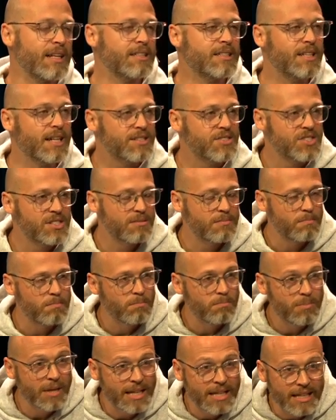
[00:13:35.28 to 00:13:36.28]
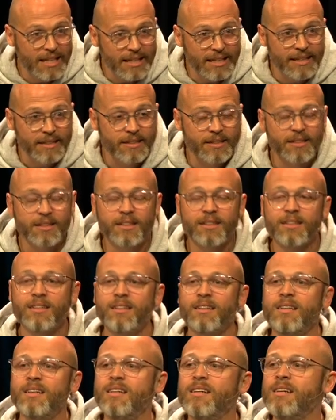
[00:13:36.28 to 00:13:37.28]
that doesn't mean
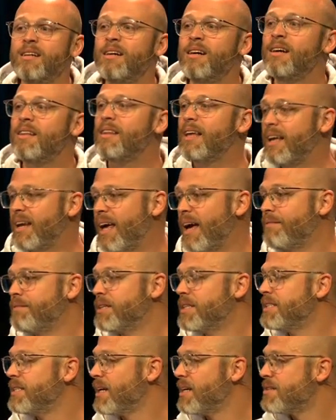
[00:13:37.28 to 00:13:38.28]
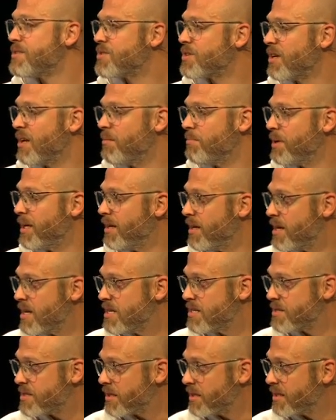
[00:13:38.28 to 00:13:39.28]
that every day is going to
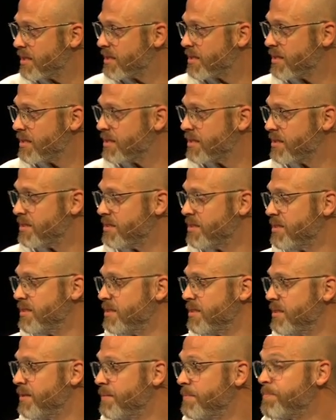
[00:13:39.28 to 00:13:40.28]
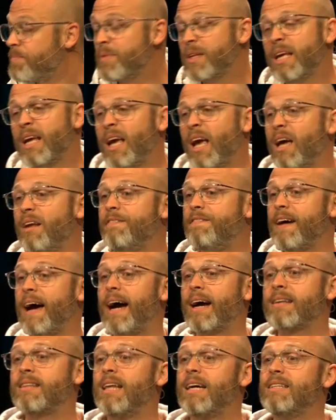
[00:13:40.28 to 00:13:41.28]
be easy. In
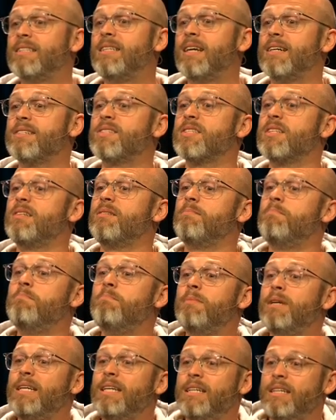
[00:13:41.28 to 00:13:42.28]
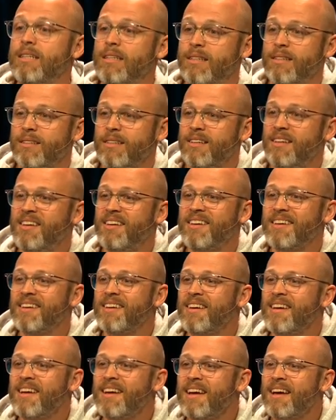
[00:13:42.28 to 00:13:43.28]
fact, that doesn't mean
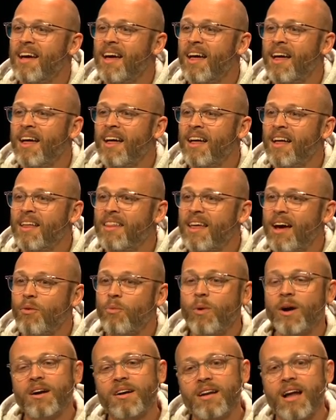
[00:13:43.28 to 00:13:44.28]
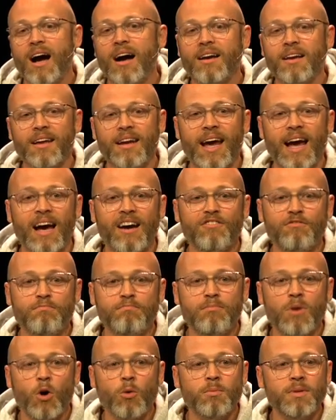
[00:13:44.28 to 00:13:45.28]
that we're not going to have
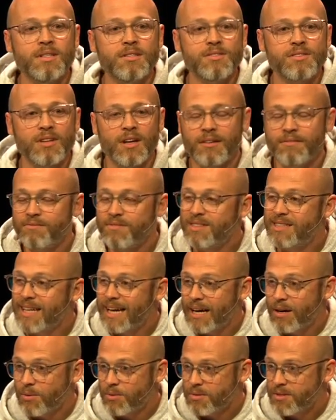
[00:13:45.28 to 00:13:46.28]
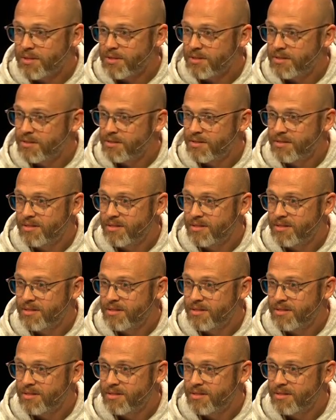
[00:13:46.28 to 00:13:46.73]
moments of doubt.